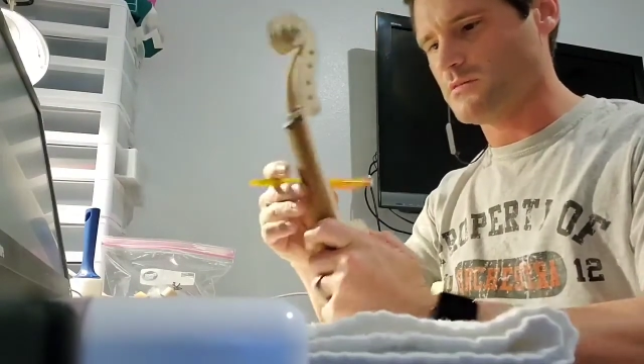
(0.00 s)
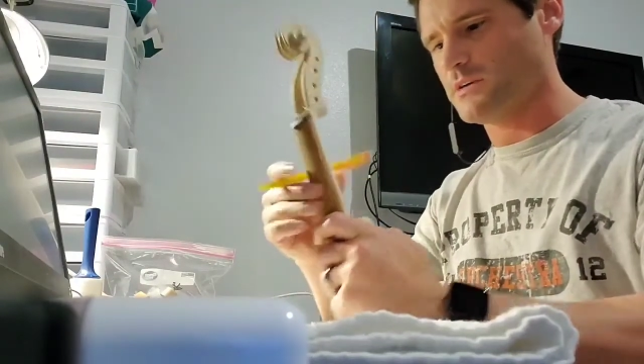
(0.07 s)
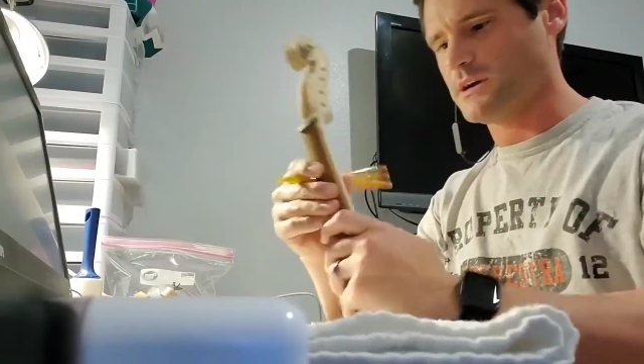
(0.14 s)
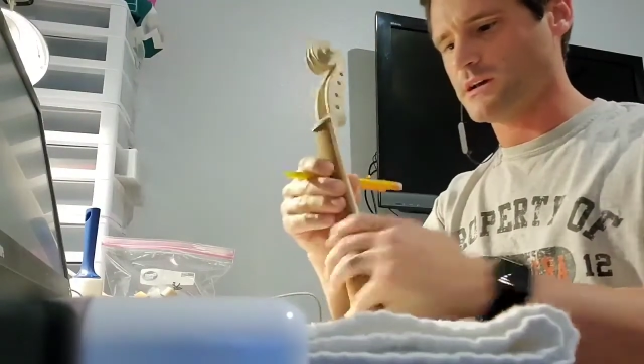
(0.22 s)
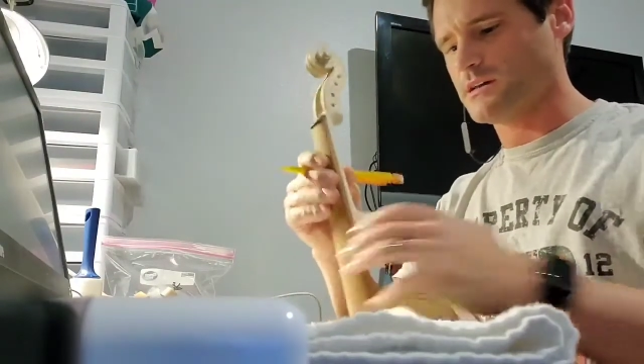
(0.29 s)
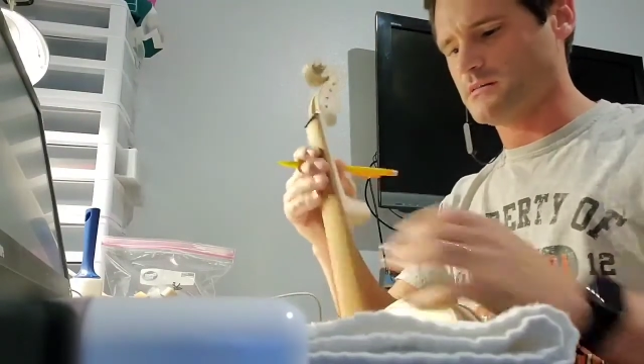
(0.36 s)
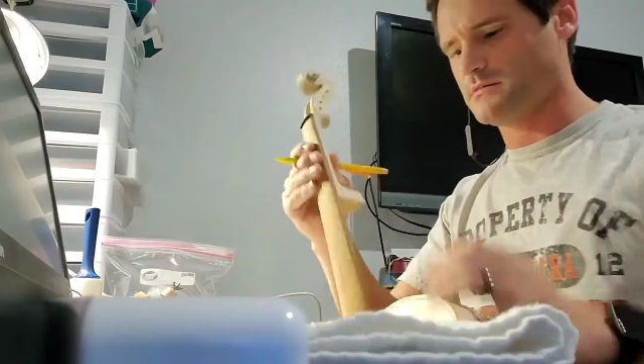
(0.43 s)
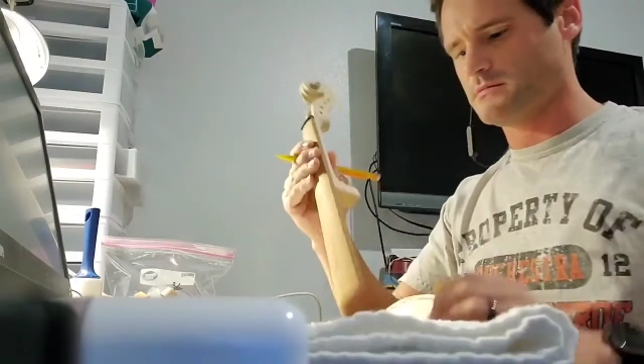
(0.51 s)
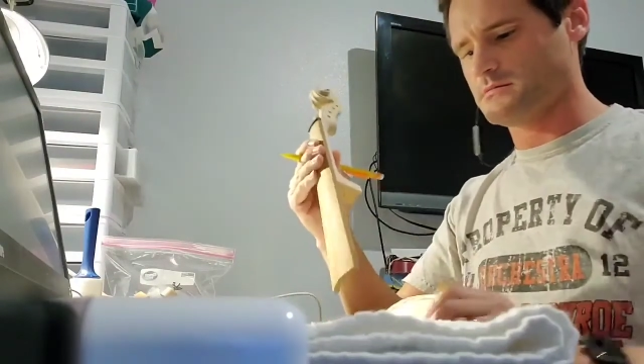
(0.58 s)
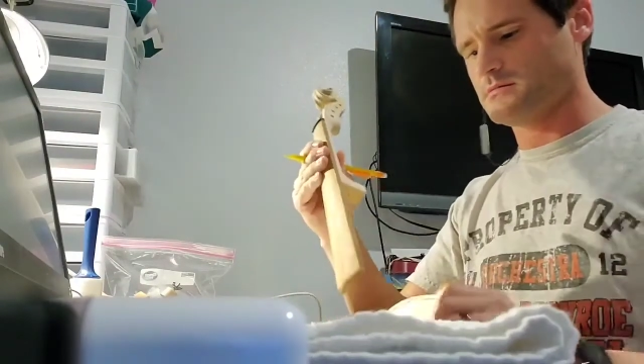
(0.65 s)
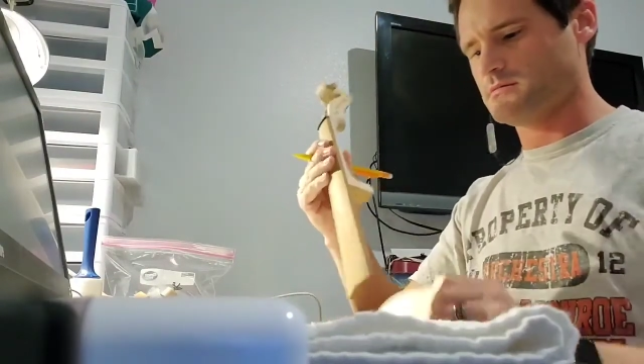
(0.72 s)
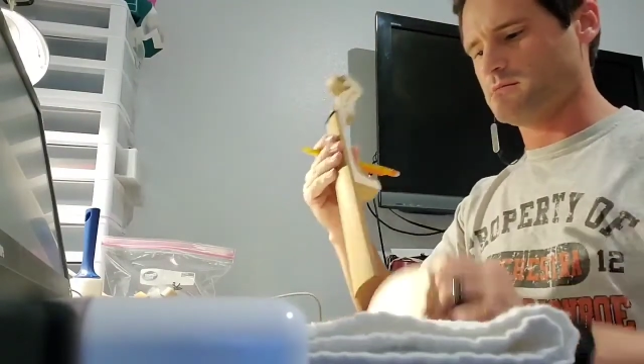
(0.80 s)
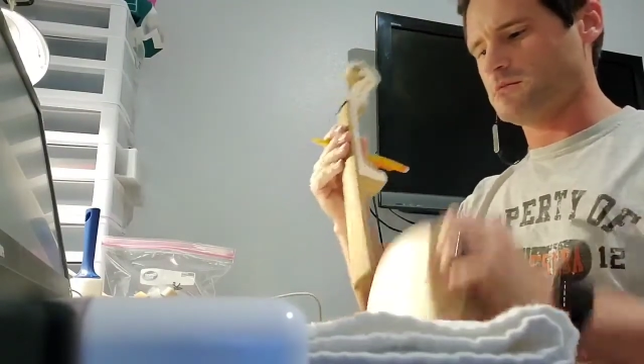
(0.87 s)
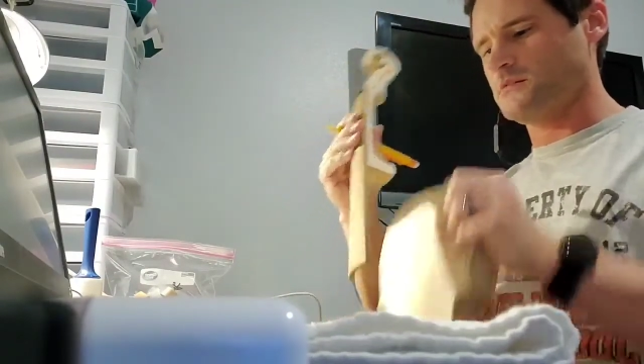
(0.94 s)
way I can
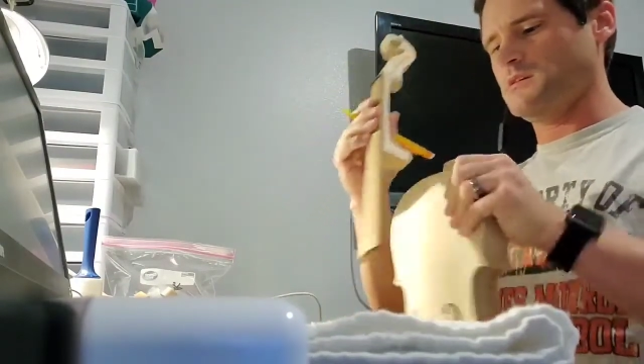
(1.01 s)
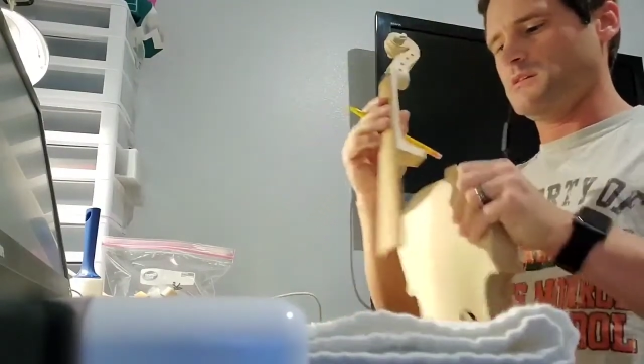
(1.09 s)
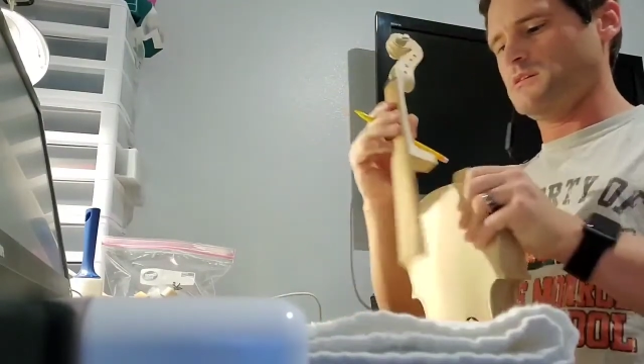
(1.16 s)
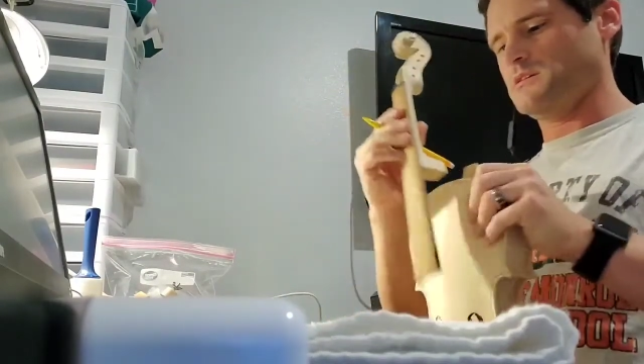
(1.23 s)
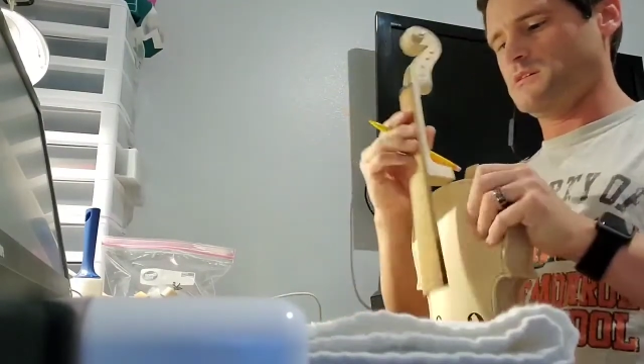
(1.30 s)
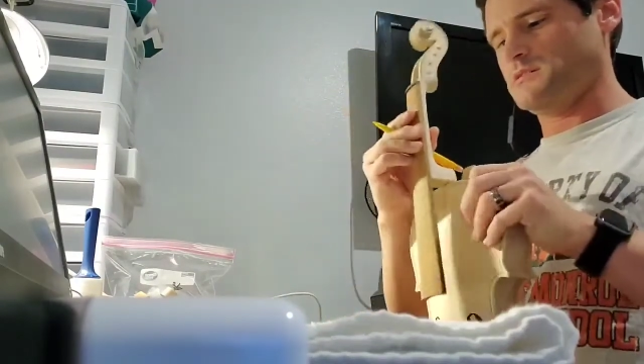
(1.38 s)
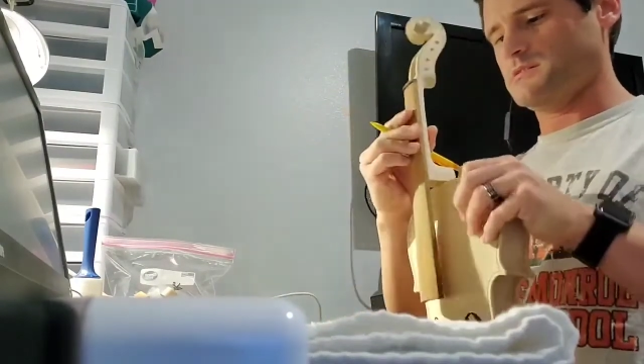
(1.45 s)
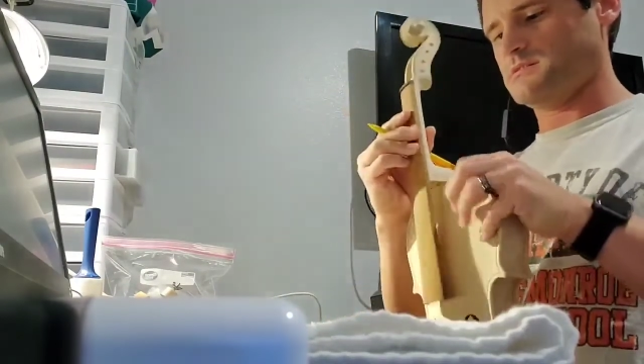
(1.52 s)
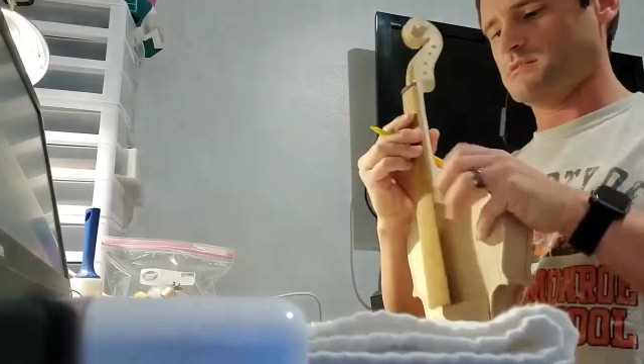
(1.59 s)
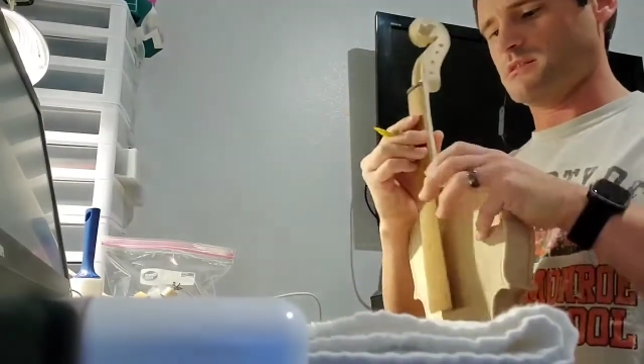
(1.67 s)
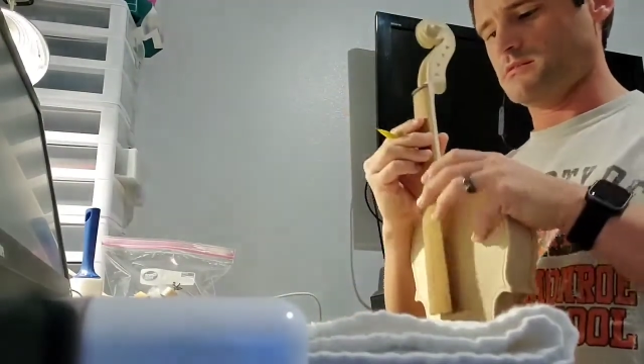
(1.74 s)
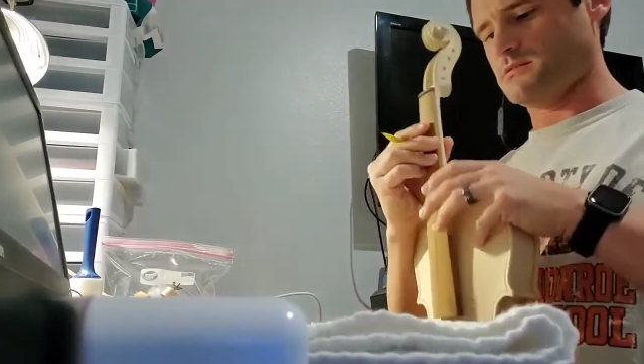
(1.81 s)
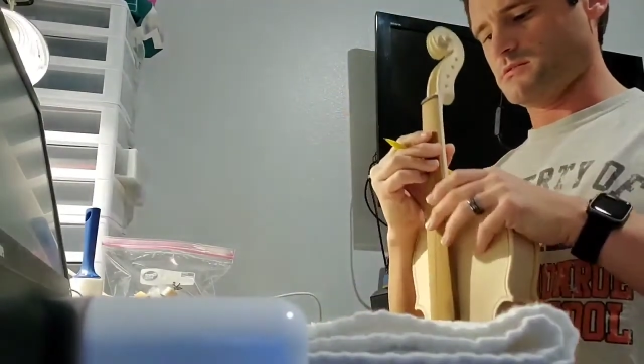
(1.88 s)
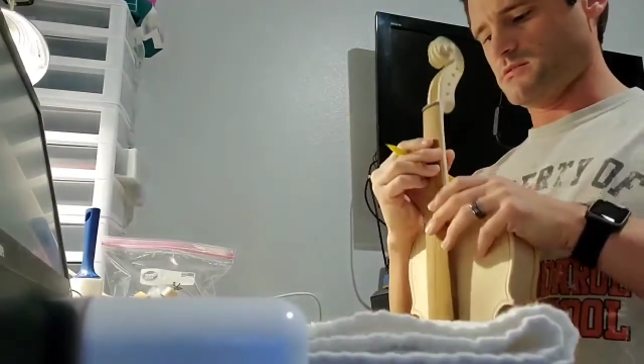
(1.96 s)

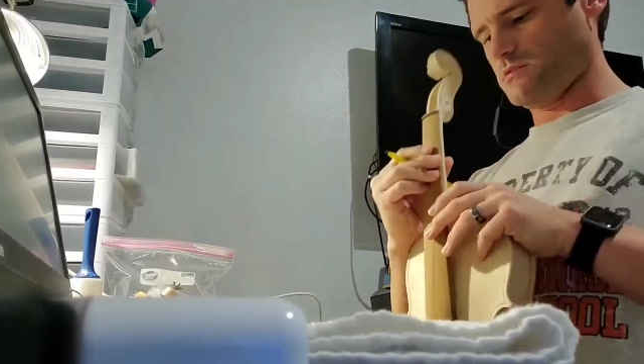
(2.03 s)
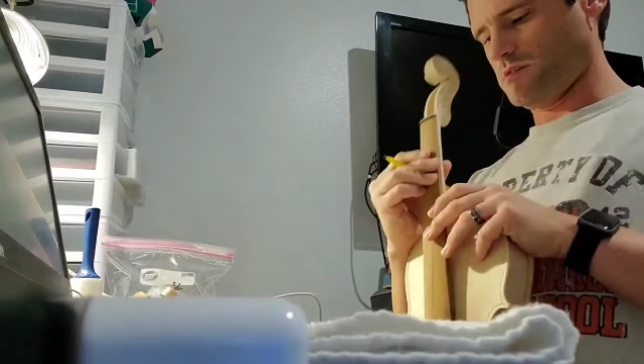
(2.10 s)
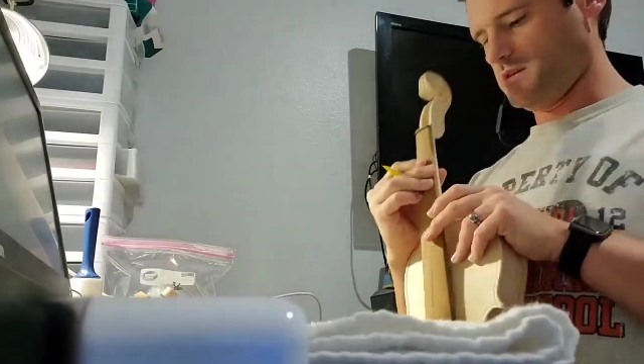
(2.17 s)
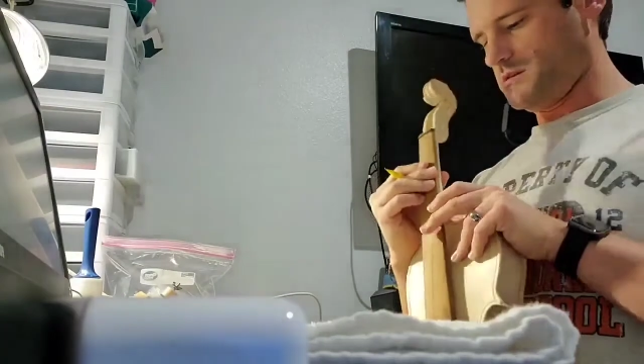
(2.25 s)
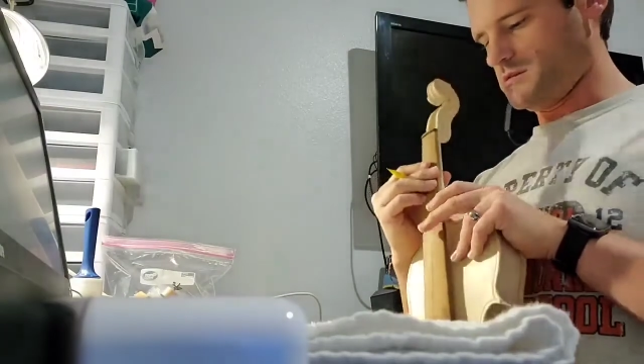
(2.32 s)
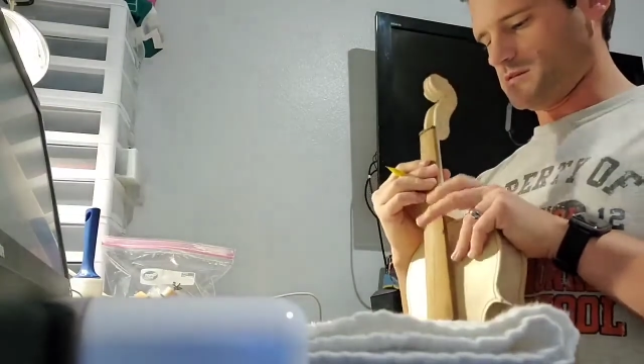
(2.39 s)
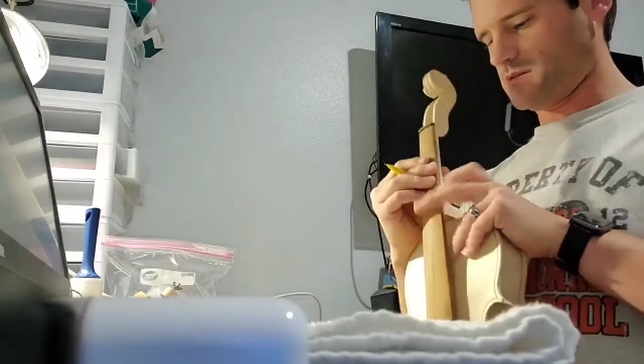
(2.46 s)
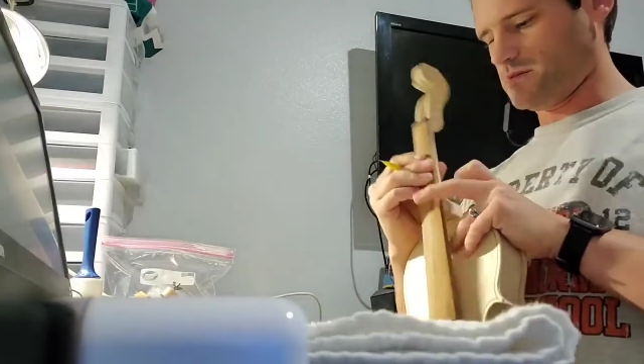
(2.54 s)
center it.